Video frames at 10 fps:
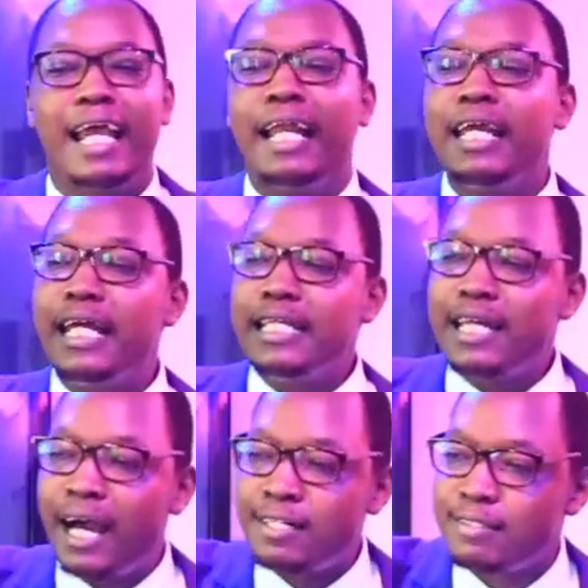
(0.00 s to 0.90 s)
And he
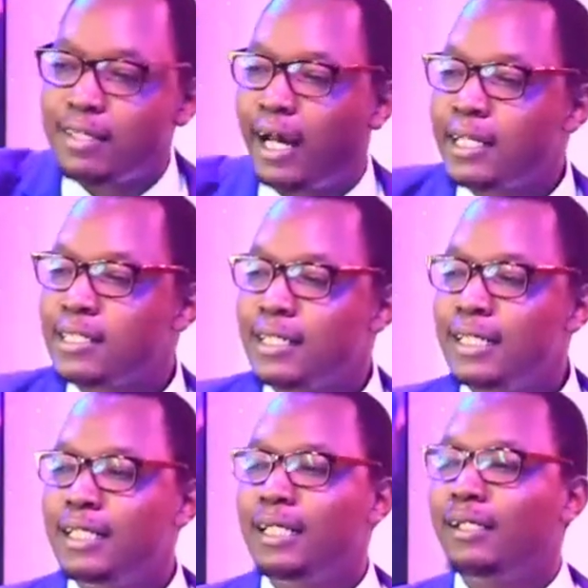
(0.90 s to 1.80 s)
does that
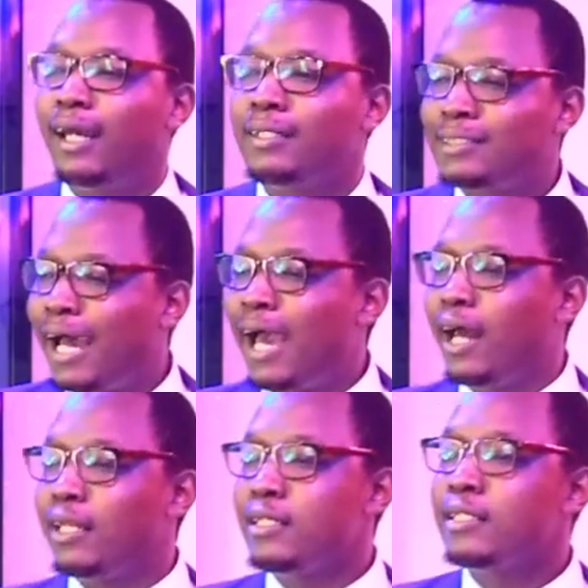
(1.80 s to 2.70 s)

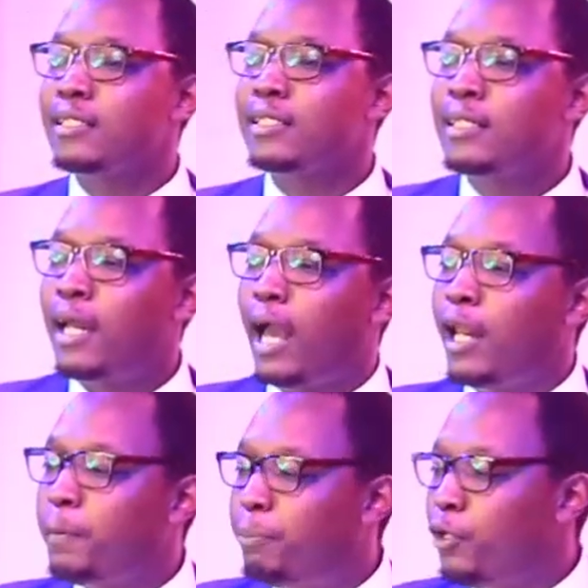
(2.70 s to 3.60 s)
entirely
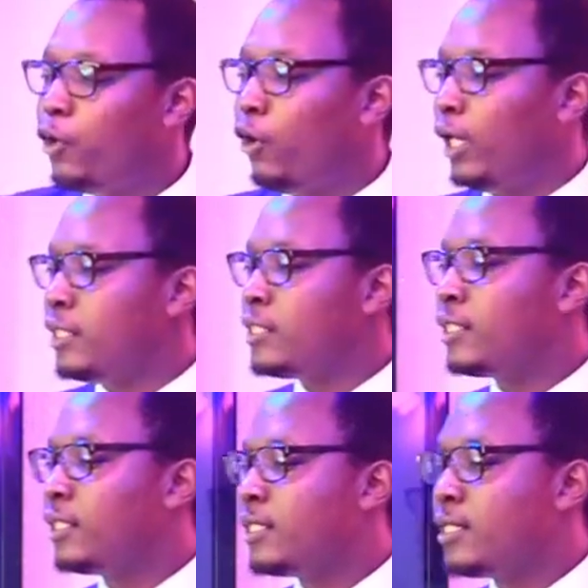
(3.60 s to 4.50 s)
and purely
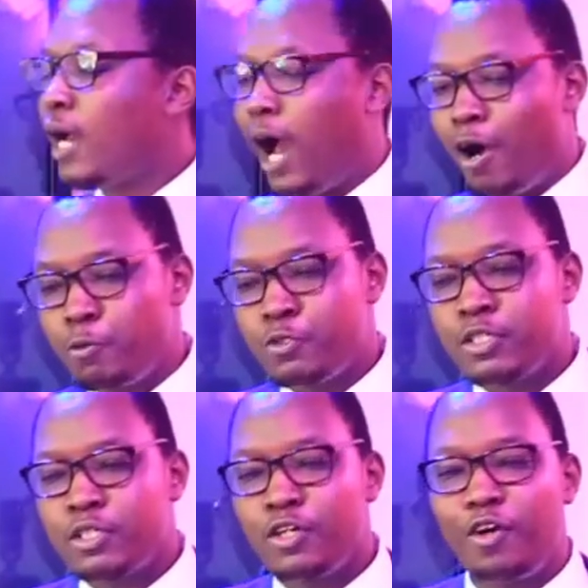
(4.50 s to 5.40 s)

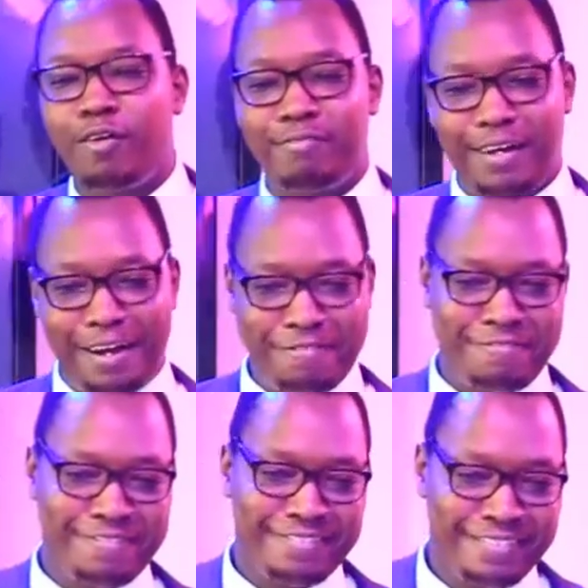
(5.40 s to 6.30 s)
out of
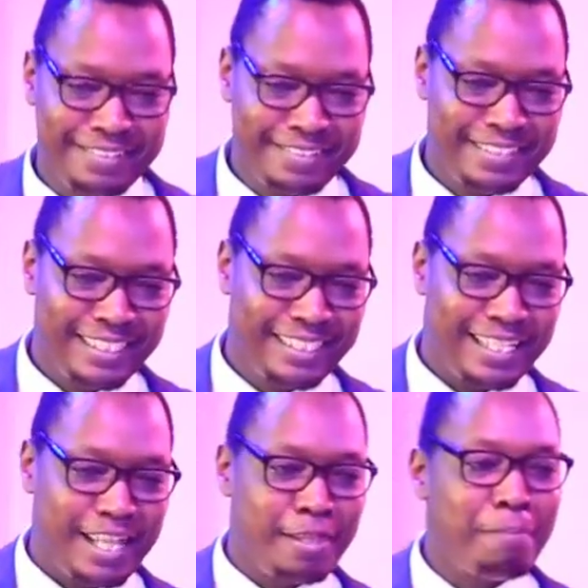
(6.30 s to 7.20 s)

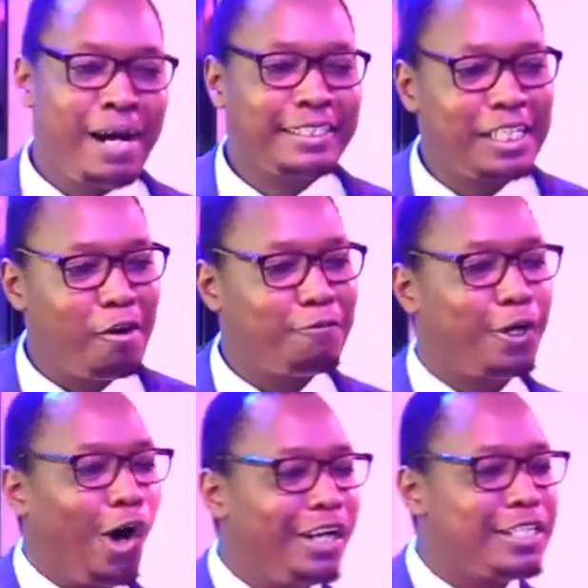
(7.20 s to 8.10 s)
love. The mercy of
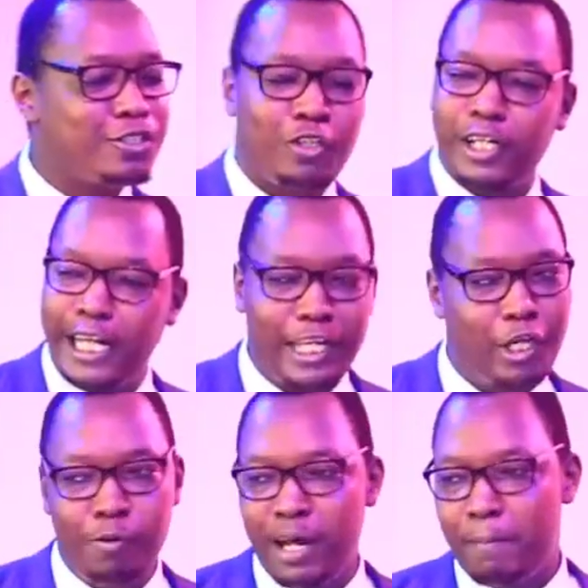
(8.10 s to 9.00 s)
God is not like
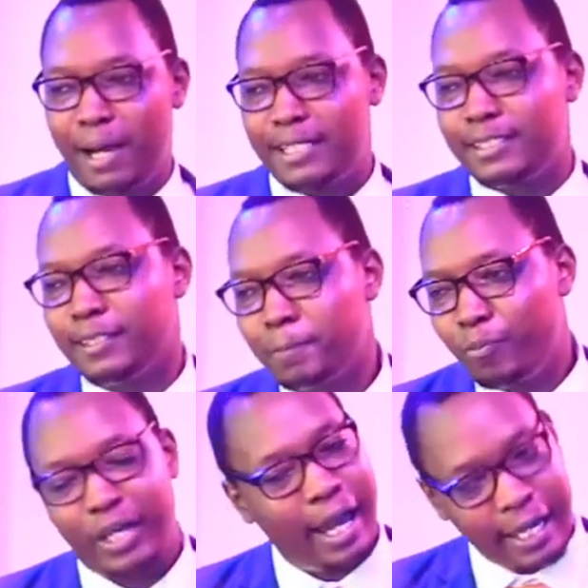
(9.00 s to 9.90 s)
human mercy.
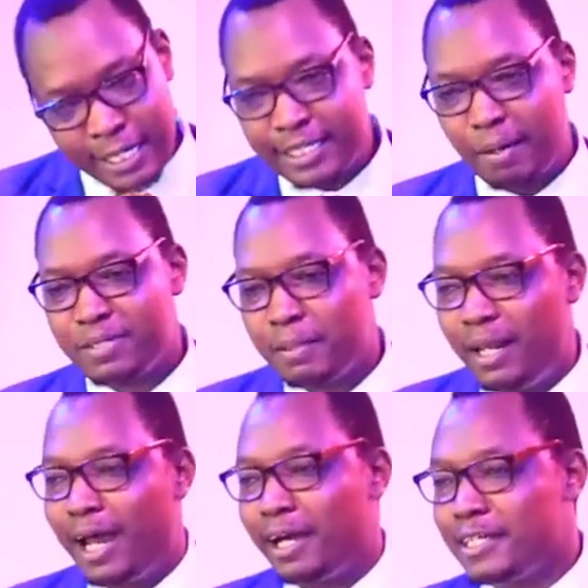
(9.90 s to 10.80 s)
There is some
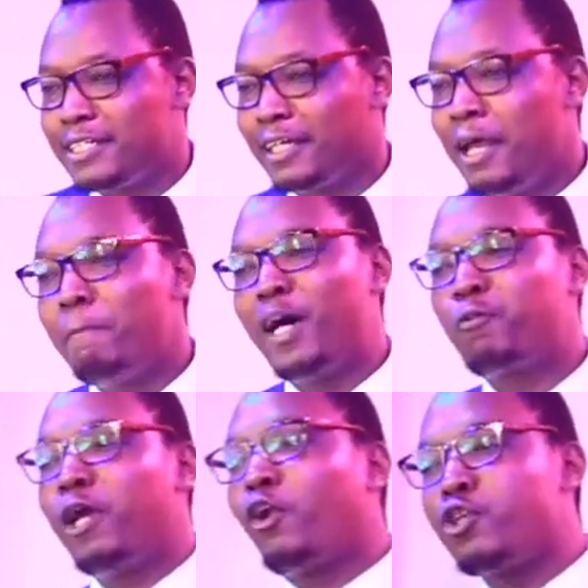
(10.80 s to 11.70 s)
similarity,
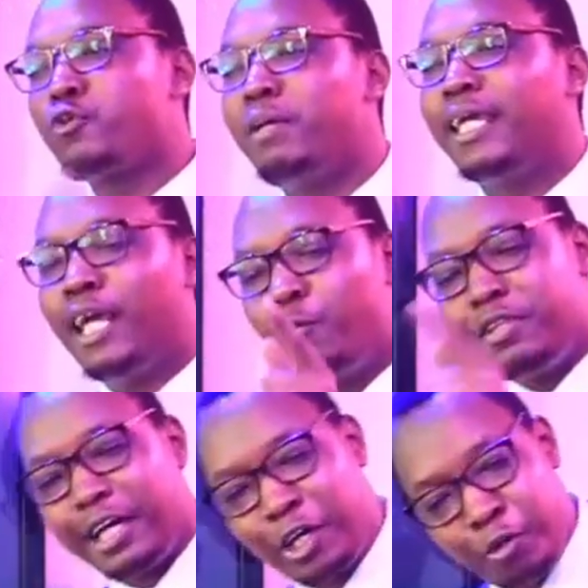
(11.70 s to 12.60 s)
but we are not to begin
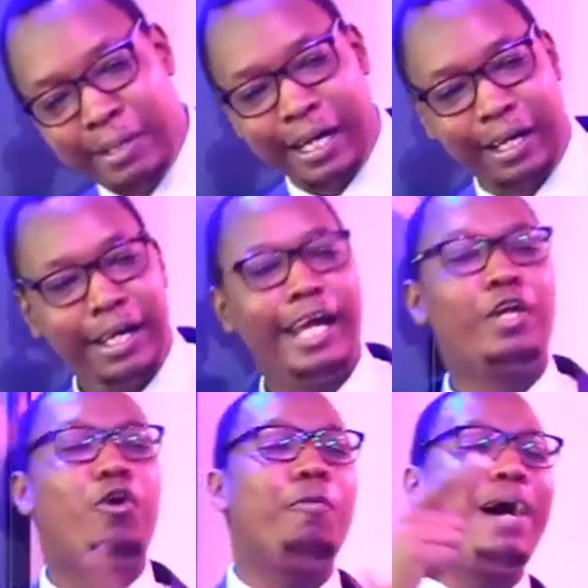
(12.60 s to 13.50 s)
with the human
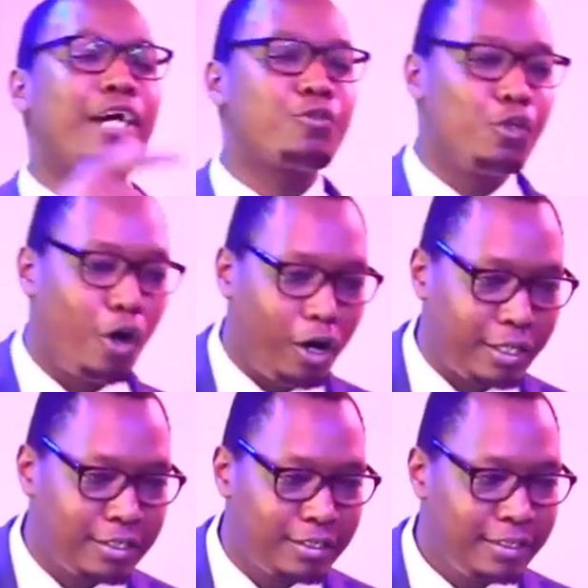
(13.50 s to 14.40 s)
and go back to God.